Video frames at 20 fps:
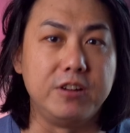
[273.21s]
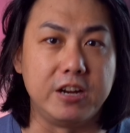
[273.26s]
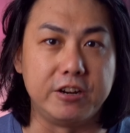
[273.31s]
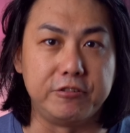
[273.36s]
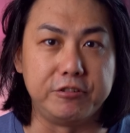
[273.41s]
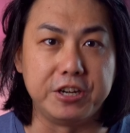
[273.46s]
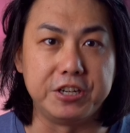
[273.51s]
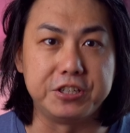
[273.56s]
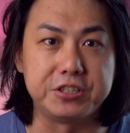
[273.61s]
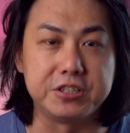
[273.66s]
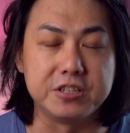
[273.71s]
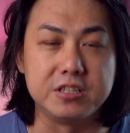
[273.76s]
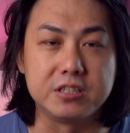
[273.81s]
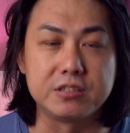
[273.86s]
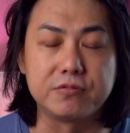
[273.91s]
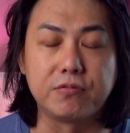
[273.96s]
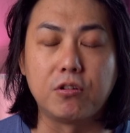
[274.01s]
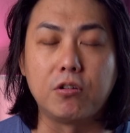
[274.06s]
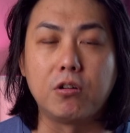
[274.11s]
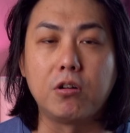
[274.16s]

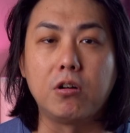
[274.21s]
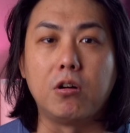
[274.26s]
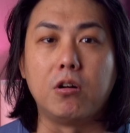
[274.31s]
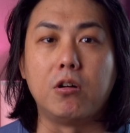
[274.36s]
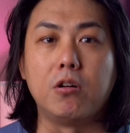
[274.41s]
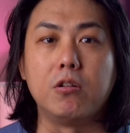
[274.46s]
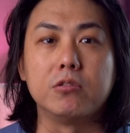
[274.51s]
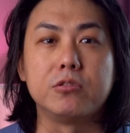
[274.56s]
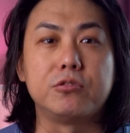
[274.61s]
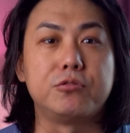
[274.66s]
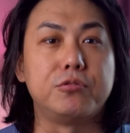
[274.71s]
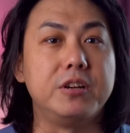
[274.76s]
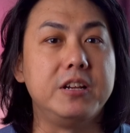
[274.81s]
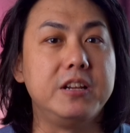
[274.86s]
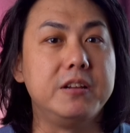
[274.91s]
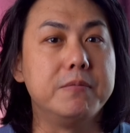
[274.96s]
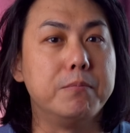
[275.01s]
variations for all 3